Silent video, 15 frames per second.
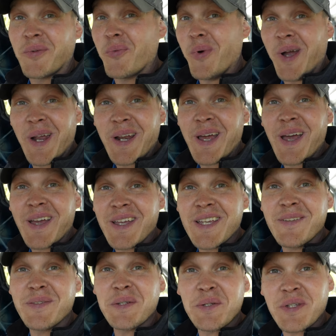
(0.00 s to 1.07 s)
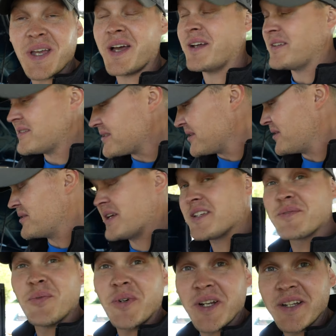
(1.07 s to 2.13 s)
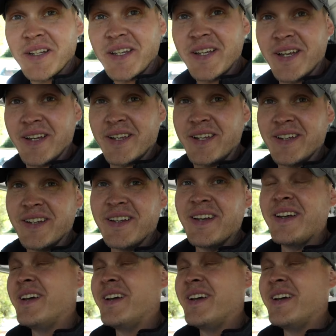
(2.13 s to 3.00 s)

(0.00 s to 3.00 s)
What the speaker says: why not give it a shot? So that's what I did.